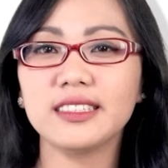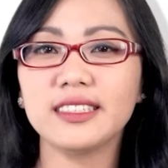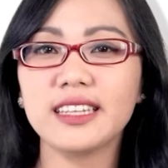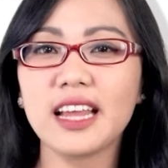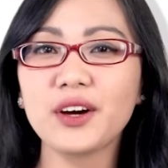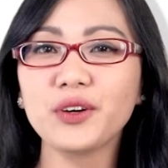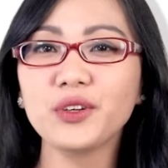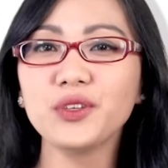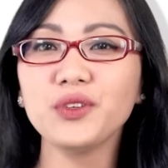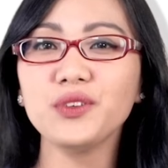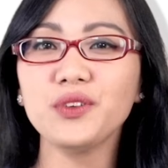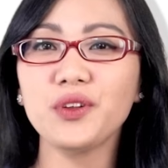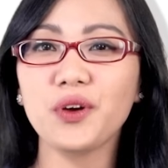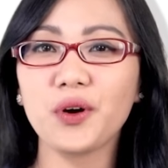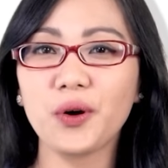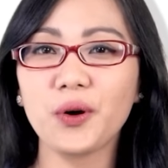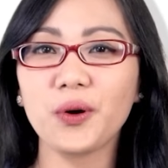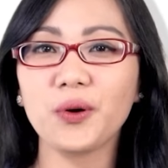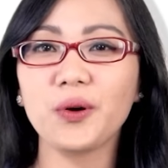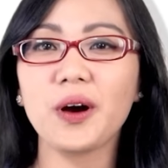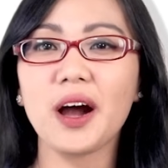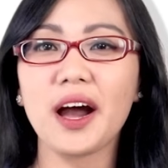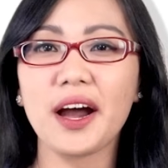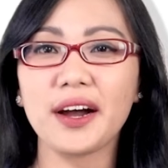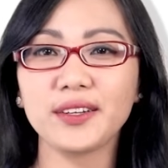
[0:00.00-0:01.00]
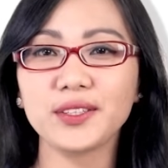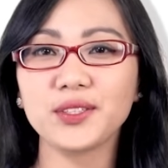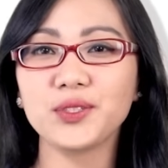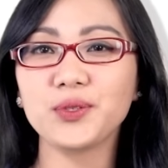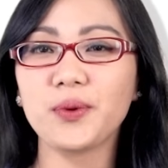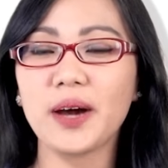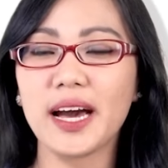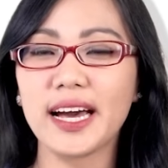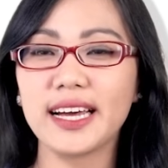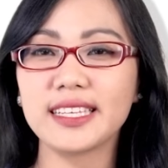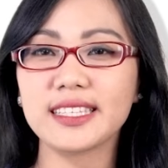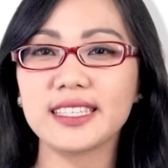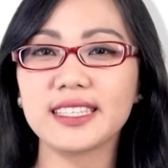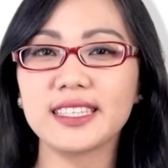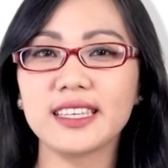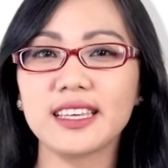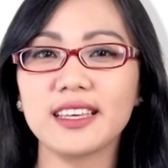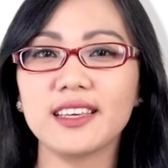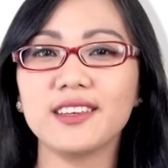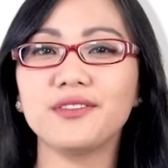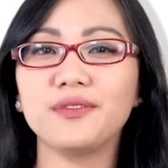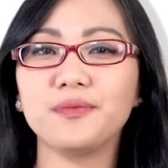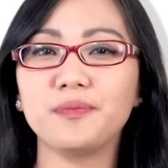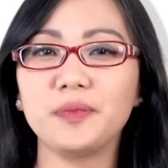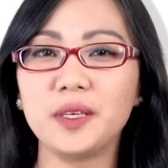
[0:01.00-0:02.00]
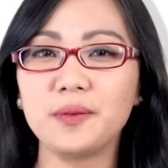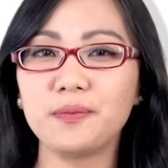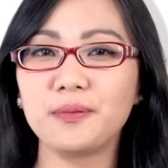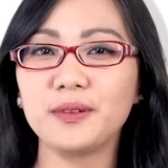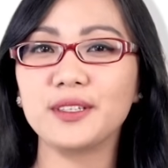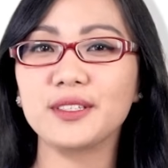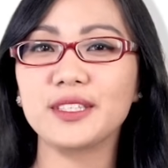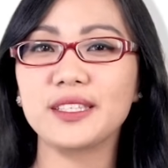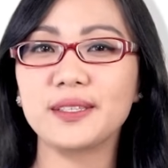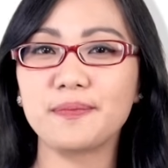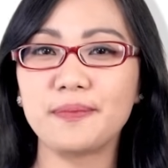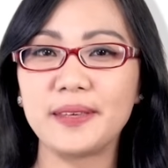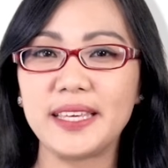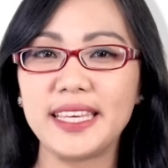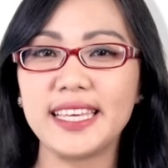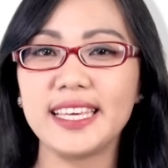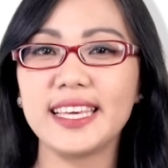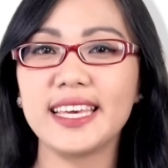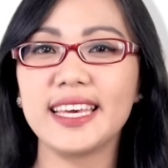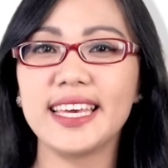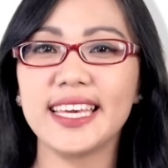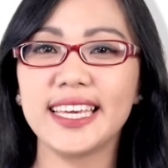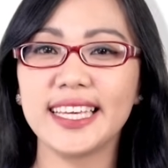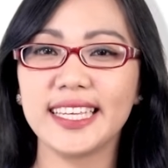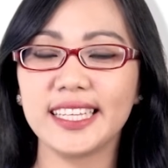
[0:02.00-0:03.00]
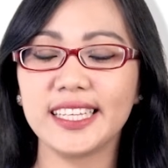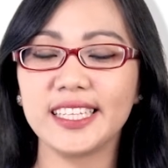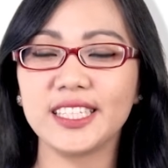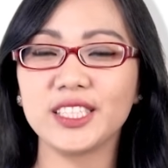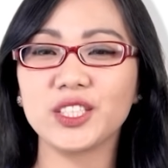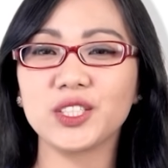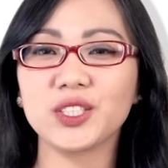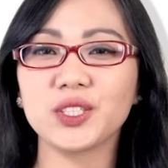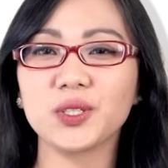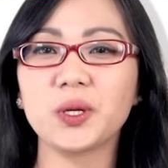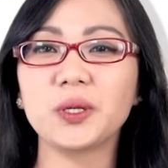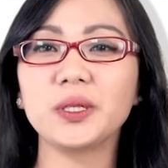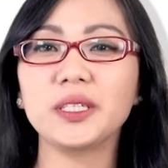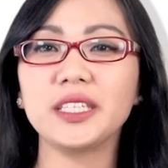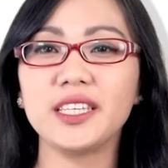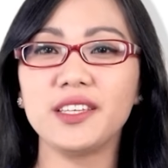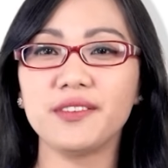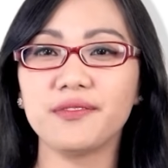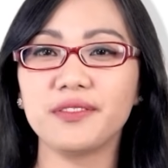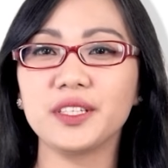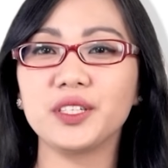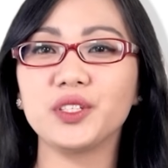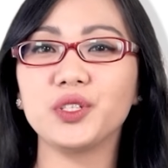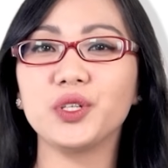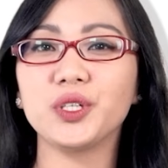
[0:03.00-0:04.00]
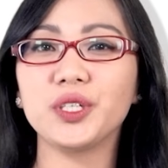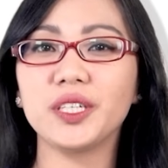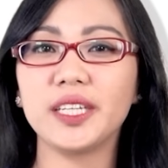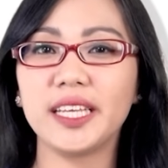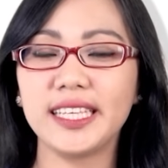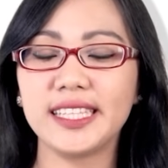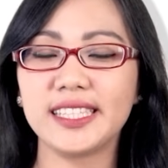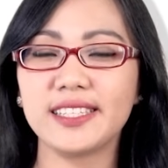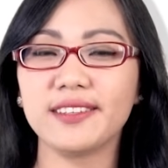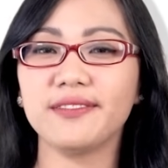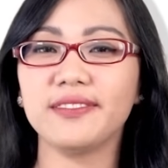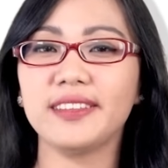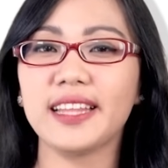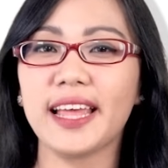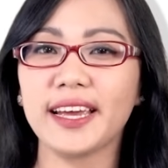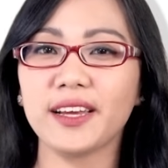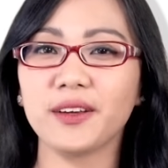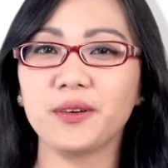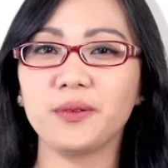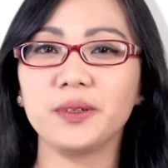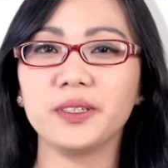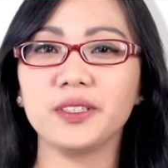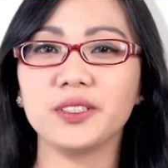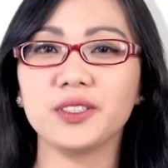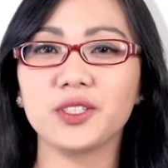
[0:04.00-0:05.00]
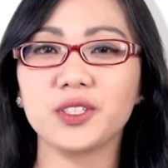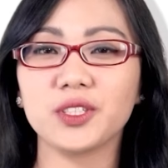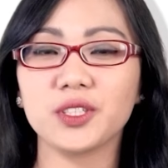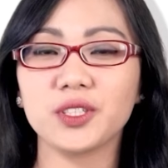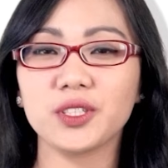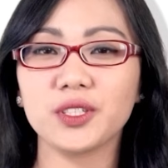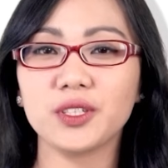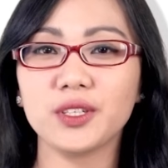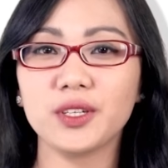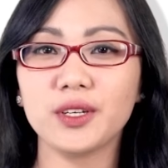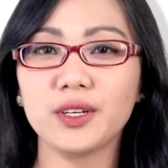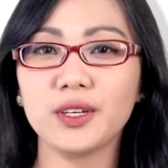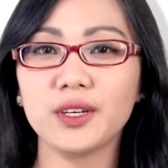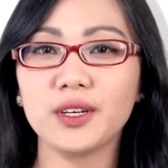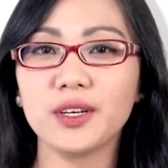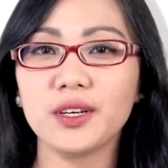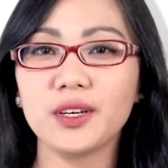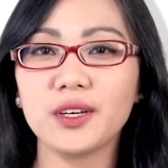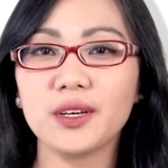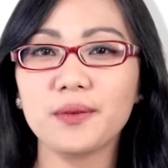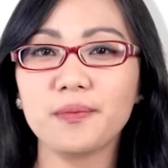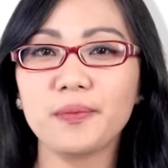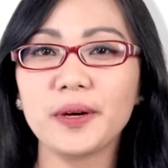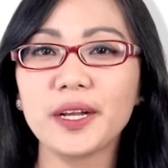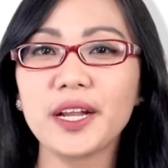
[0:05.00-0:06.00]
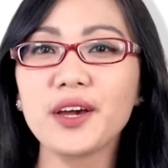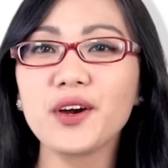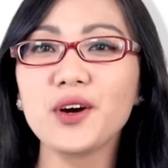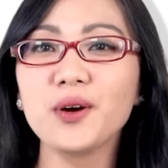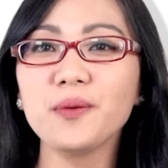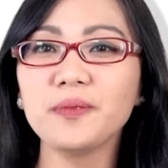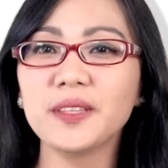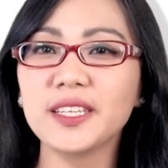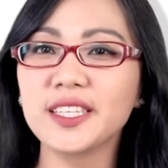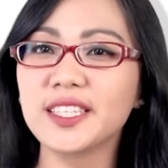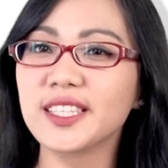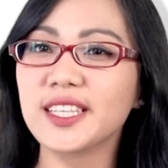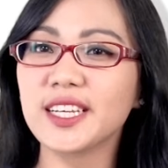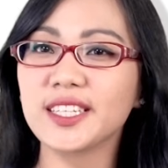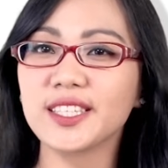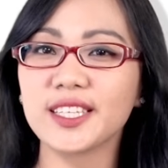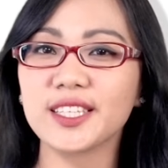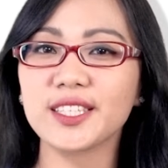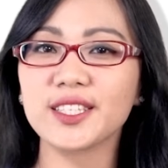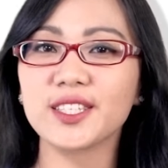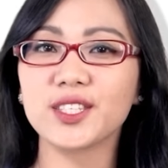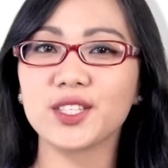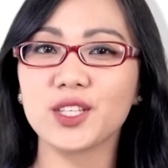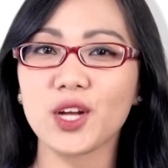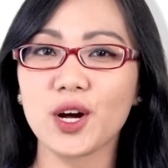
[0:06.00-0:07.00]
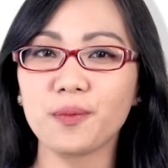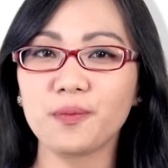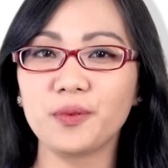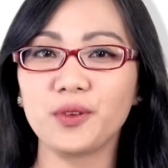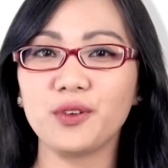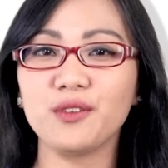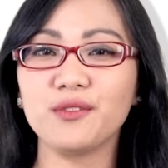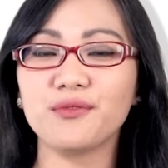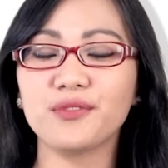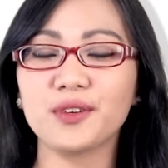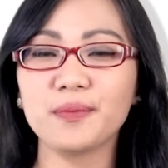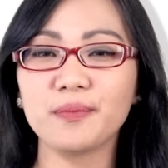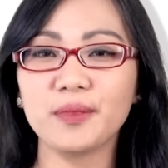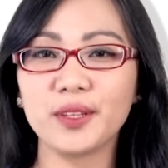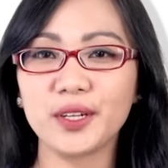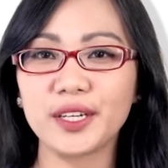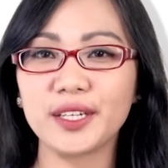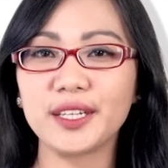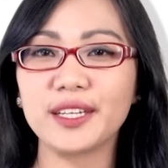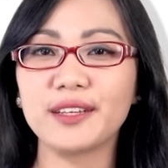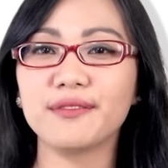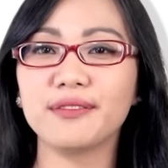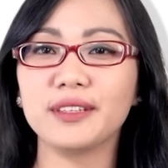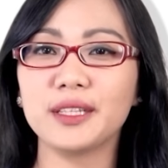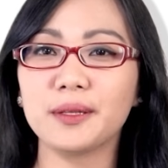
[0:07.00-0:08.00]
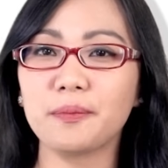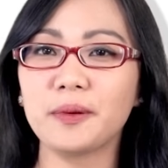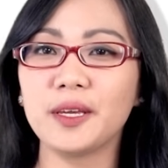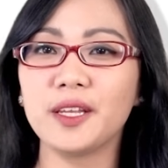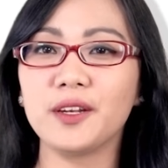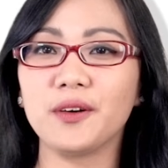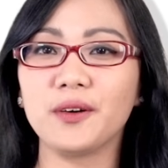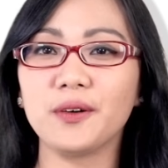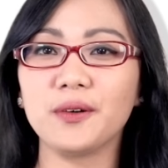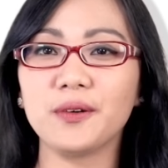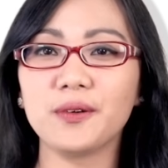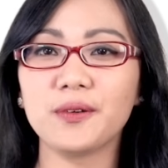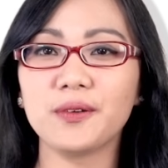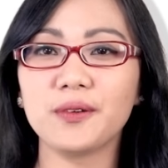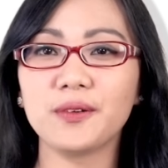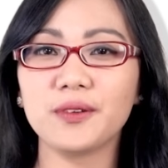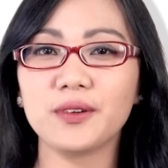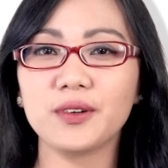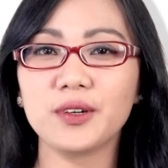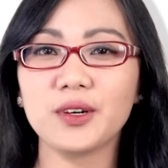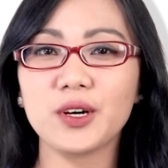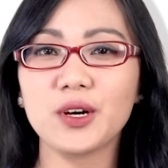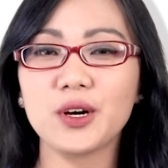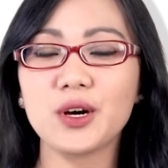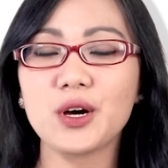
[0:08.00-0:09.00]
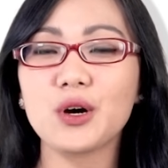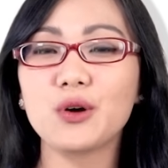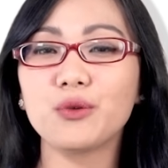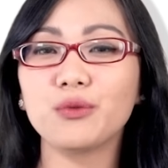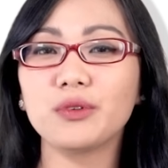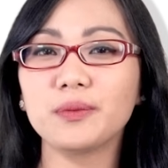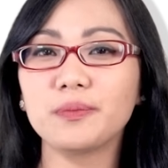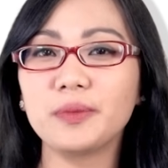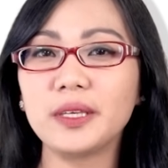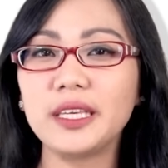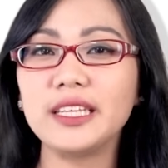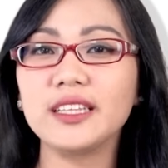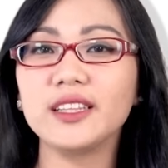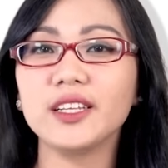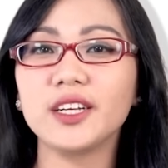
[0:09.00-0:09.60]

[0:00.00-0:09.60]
Now you know how to ask if people speak English or even your native language. But I hope this doesn't stop you from learning Filipino. We'll be